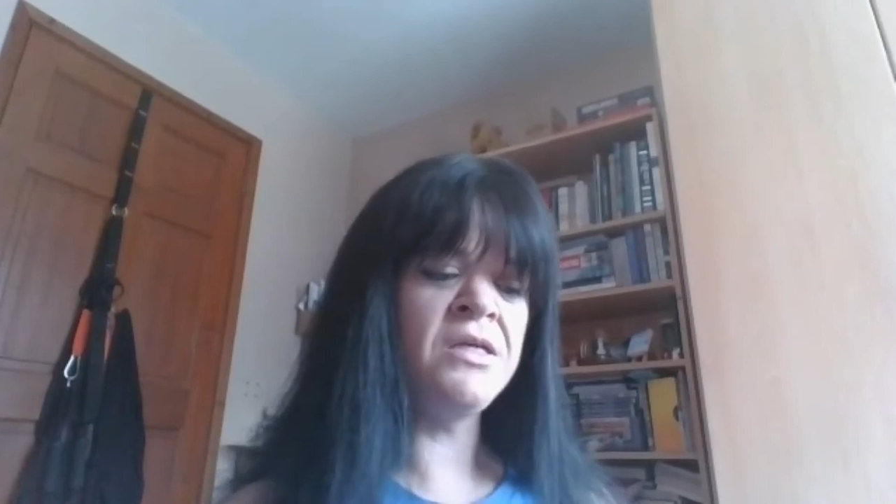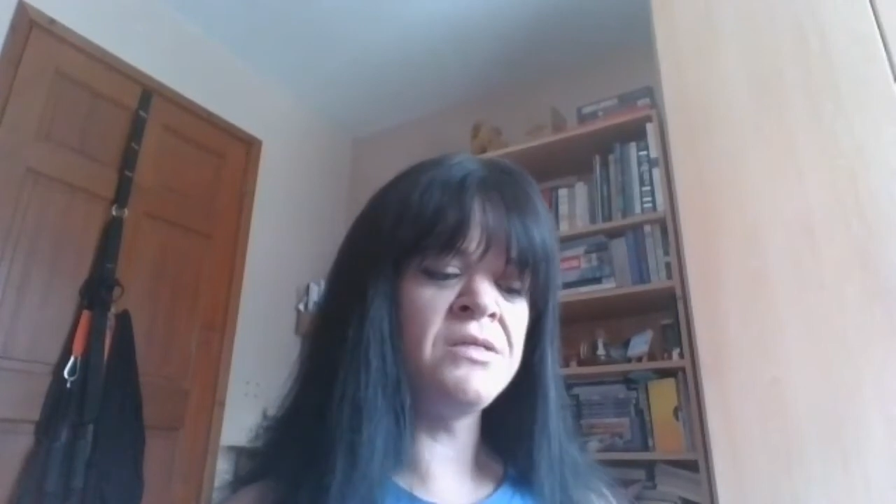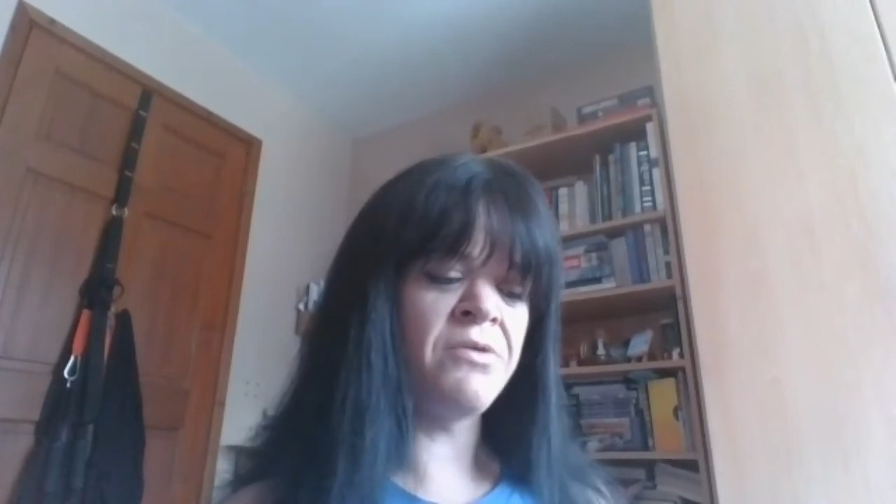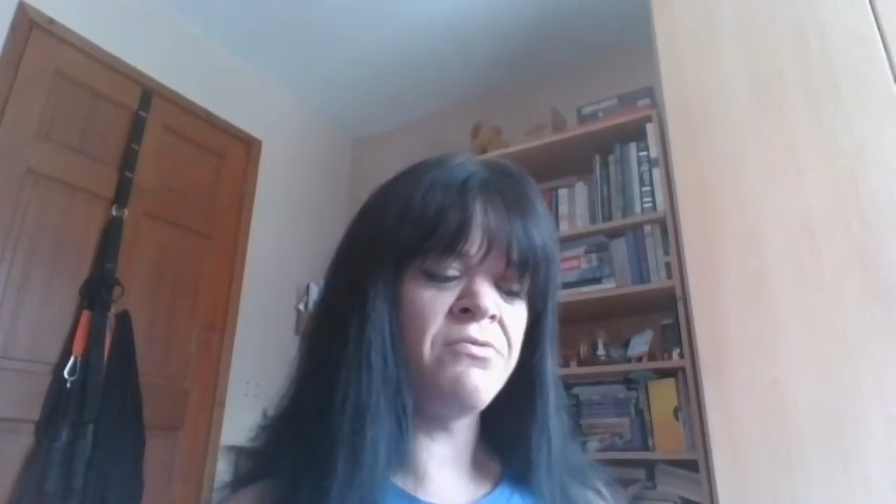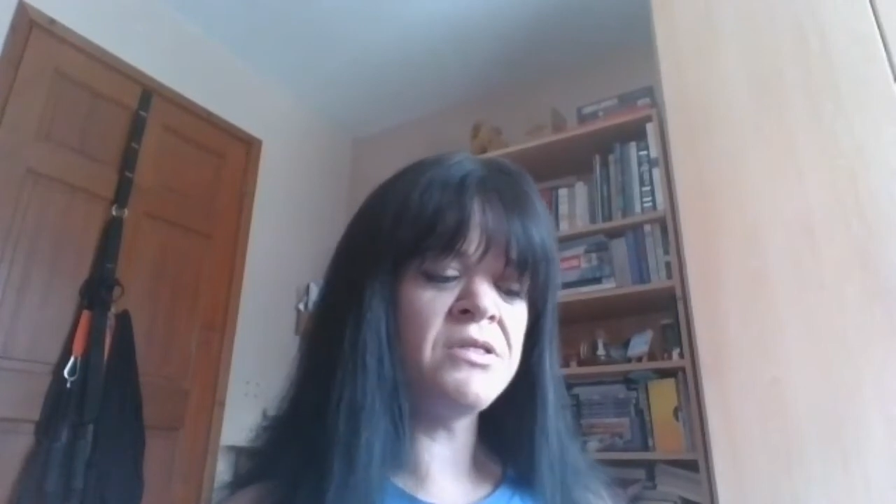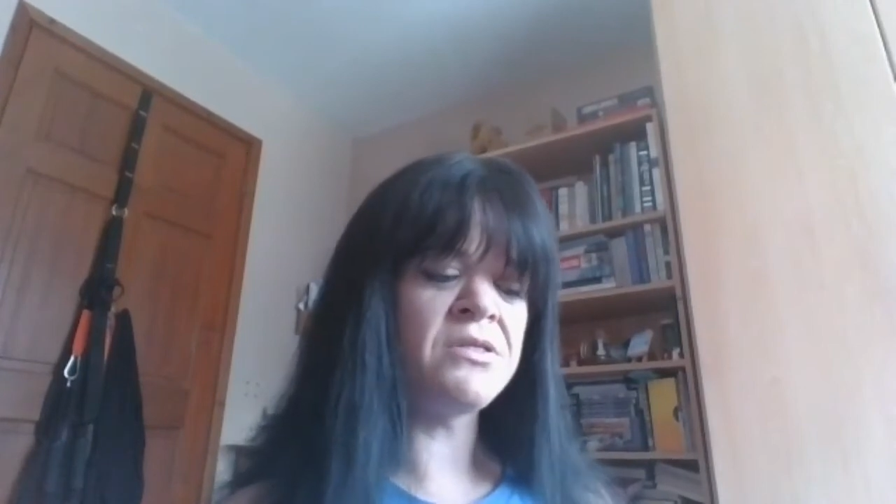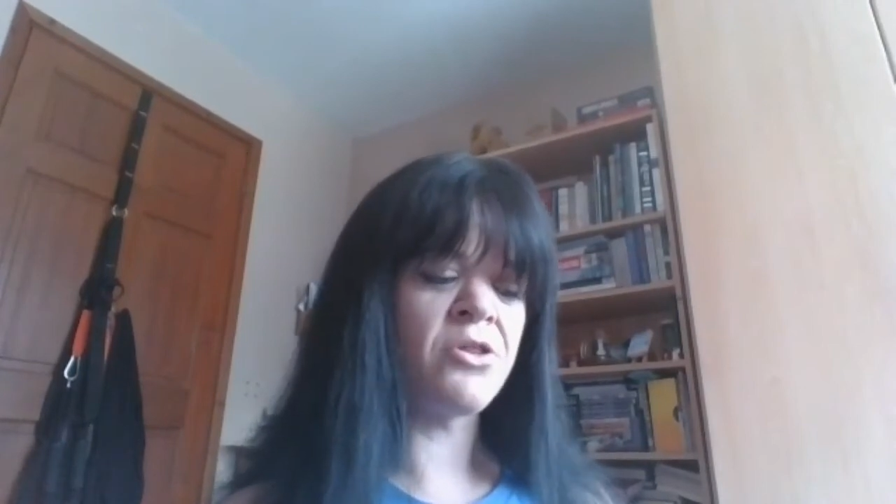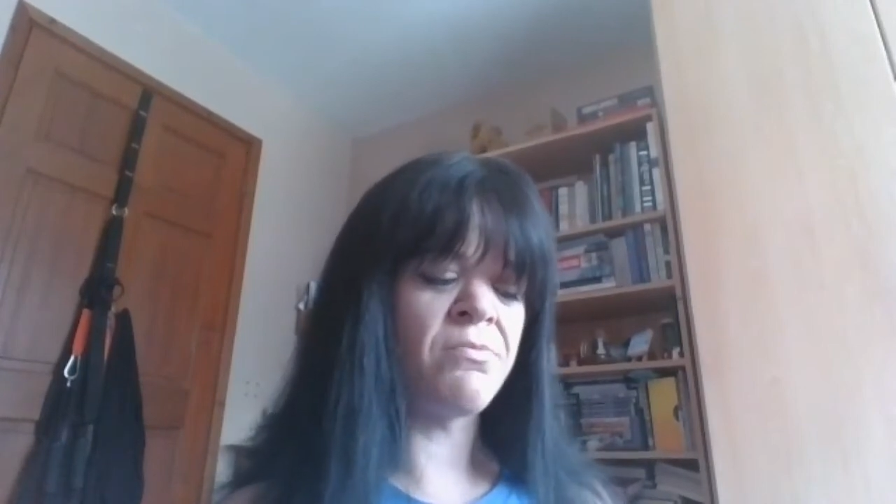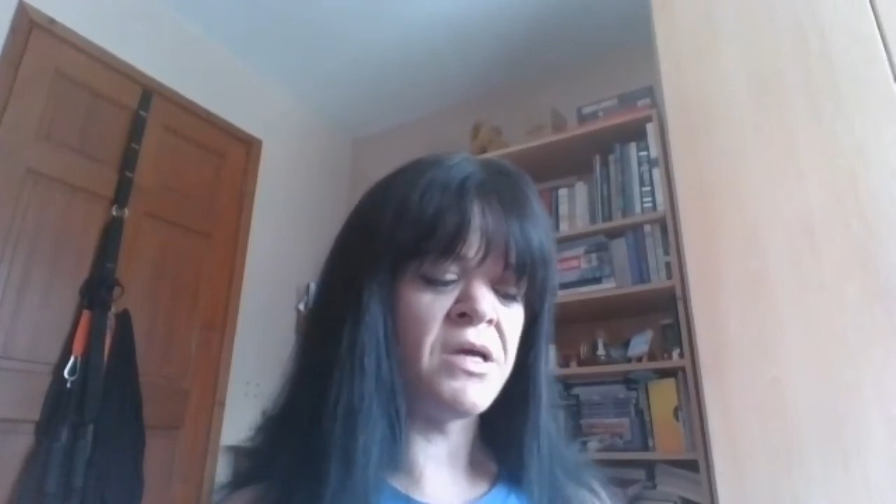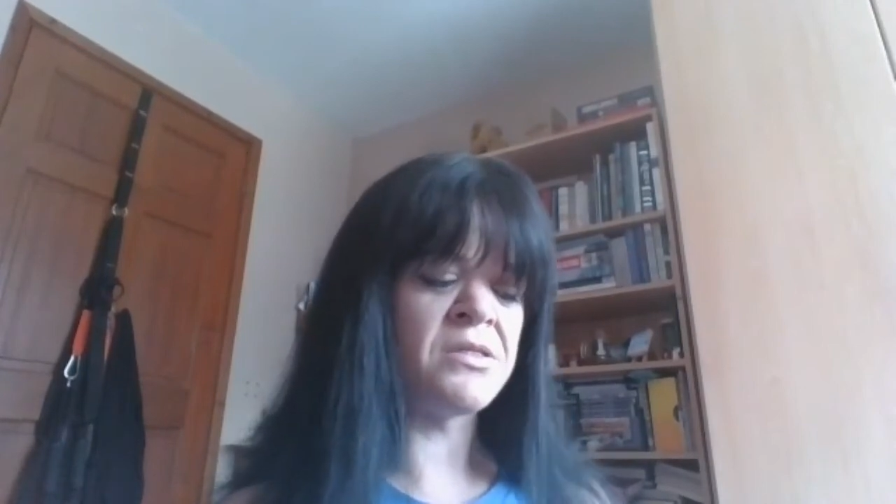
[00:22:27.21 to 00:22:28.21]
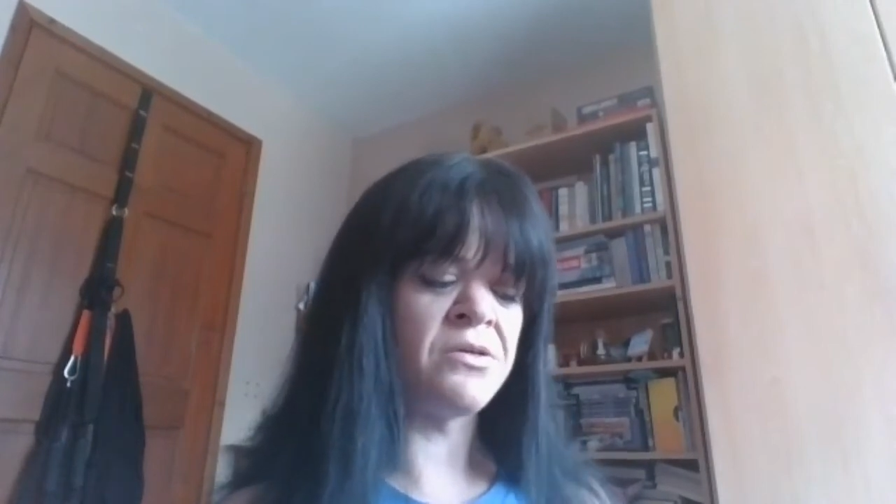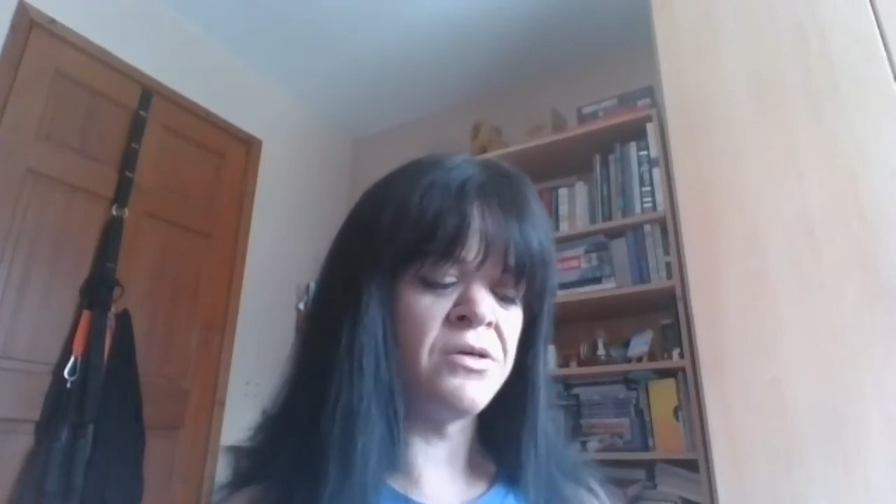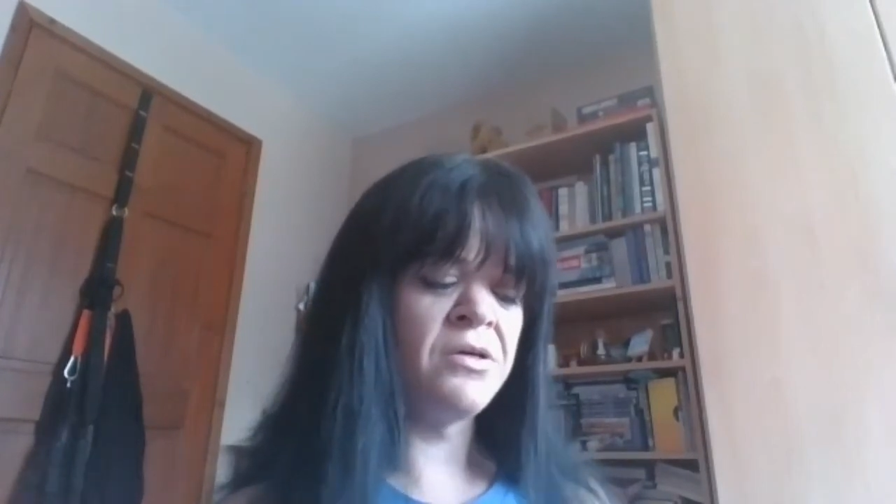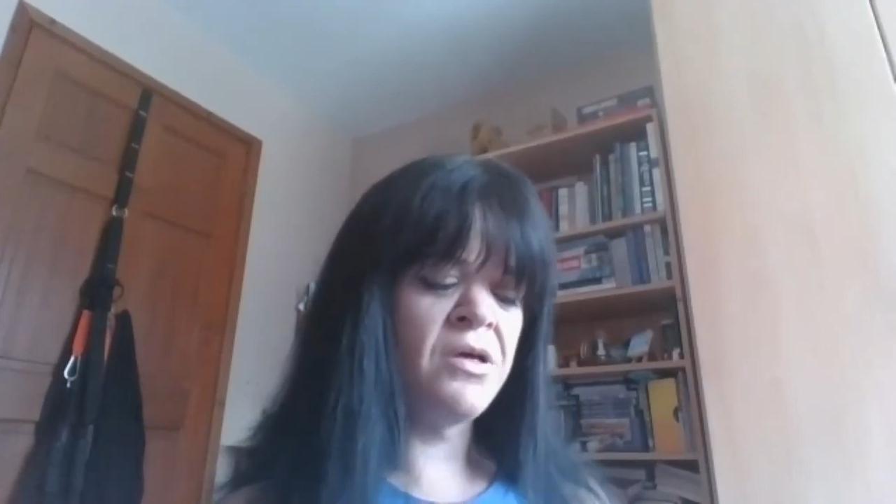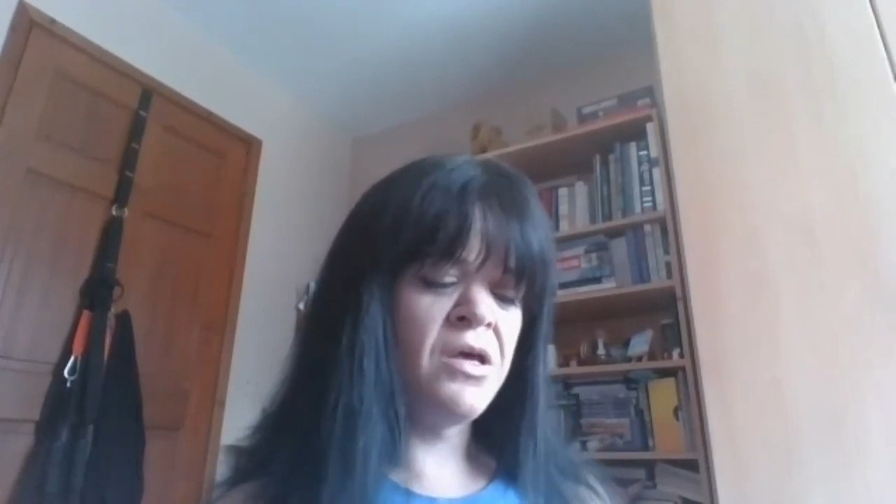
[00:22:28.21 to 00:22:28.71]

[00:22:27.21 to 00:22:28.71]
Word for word: he's my research mentor,